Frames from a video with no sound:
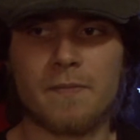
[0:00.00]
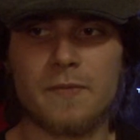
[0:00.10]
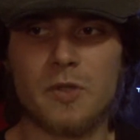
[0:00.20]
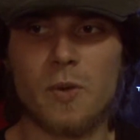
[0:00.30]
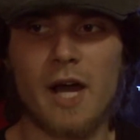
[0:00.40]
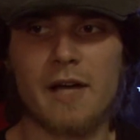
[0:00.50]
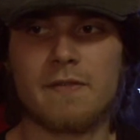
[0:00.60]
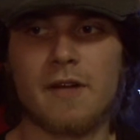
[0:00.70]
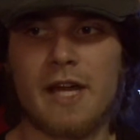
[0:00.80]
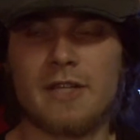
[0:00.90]
you
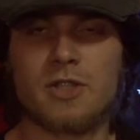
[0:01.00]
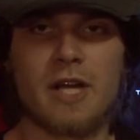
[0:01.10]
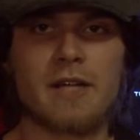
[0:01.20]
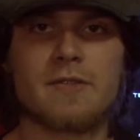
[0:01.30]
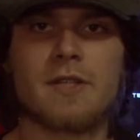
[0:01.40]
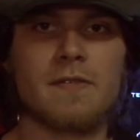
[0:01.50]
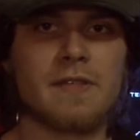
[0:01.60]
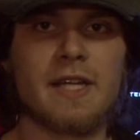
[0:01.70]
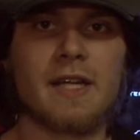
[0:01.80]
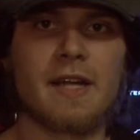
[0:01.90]
have a chance of
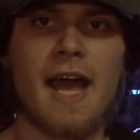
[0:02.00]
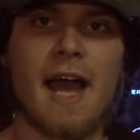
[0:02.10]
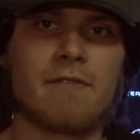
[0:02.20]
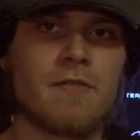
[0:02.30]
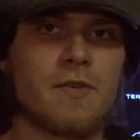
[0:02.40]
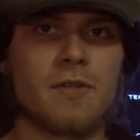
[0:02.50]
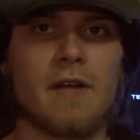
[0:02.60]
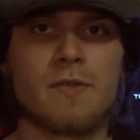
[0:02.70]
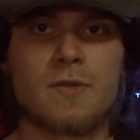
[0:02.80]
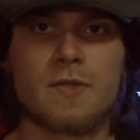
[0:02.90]
getting half of their
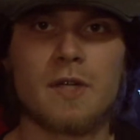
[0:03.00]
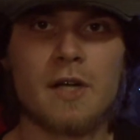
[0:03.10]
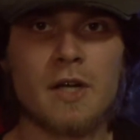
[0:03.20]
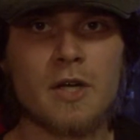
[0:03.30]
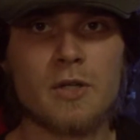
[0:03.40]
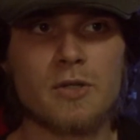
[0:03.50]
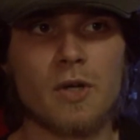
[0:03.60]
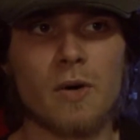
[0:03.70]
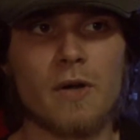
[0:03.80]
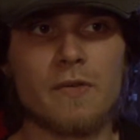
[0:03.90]
levels.
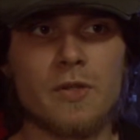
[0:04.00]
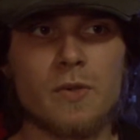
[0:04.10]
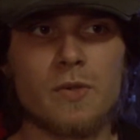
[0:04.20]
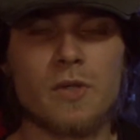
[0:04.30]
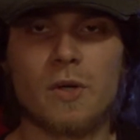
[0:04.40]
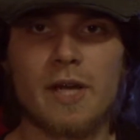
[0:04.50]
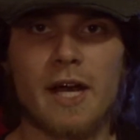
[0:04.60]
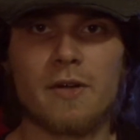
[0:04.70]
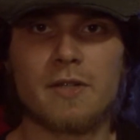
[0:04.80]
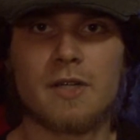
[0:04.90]
So if you took
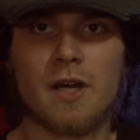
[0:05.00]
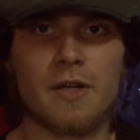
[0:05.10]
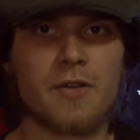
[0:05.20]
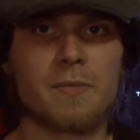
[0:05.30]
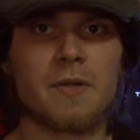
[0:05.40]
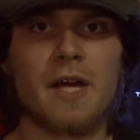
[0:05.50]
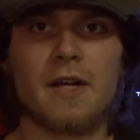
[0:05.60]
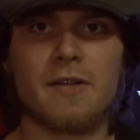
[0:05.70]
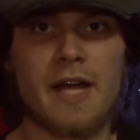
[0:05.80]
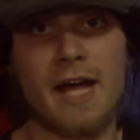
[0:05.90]
out another
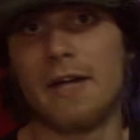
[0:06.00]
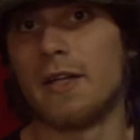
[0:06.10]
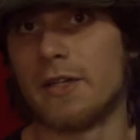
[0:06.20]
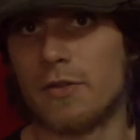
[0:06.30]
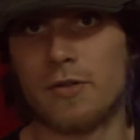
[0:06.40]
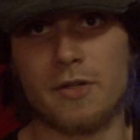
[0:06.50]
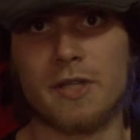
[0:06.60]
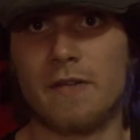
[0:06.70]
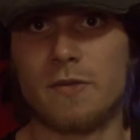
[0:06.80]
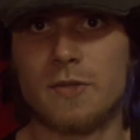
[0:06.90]
player that had like 30
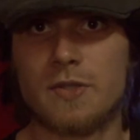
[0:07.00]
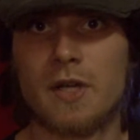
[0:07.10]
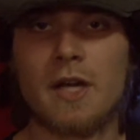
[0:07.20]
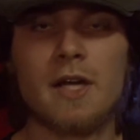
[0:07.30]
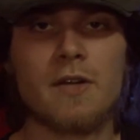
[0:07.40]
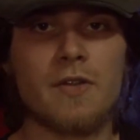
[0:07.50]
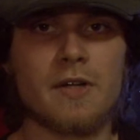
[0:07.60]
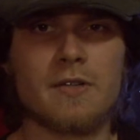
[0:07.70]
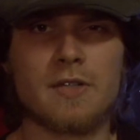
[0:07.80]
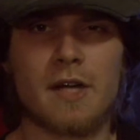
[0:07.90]
levels,
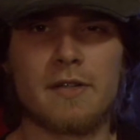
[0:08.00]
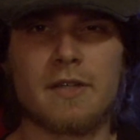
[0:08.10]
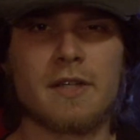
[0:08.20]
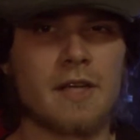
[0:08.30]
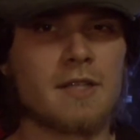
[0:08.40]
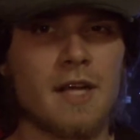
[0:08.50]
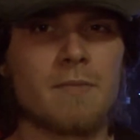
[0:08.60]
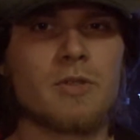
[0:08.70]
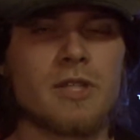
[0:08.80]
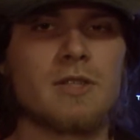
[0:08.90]
there's I think like a
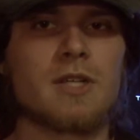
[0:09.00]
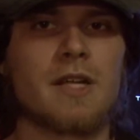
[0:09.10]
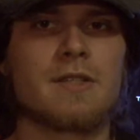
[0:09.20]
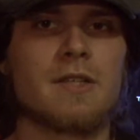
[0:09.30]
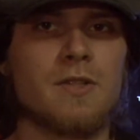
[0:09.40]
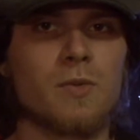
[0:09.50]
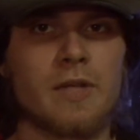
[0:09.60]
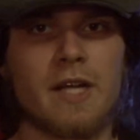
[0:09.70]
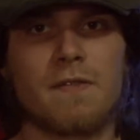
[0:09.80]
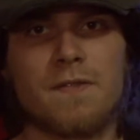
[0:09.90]
10% chance that you'll
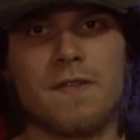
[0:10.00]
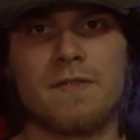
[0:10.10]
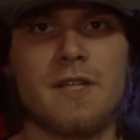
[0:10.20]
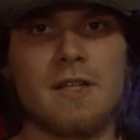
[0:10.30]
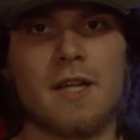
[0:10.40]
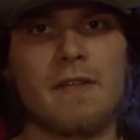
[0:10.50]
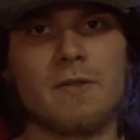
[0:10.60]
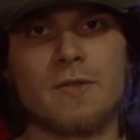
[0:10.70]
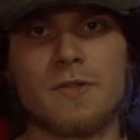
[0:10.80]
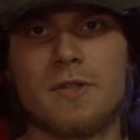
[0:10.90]
get 15
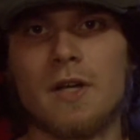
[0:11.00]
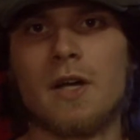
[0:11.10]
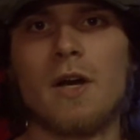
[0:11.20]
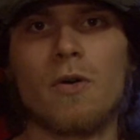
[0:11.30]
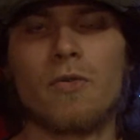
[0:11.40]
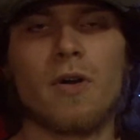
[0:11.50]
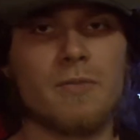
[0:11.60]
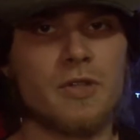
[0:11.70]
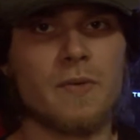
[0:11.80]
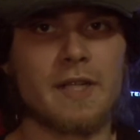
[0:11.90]
levels
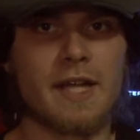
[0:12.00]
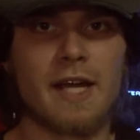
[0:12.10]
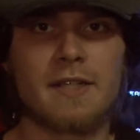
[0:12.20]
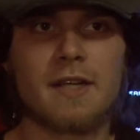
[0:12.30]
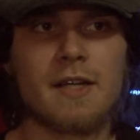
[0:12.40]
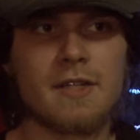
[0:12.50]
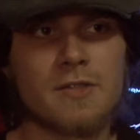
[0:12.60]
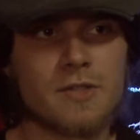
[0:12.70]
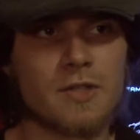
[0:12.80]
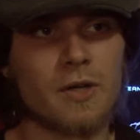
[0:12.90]
from doing that.
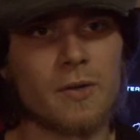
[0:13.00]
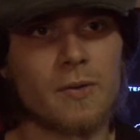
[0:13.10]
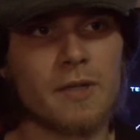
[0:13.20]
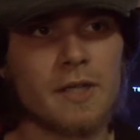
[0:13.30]
So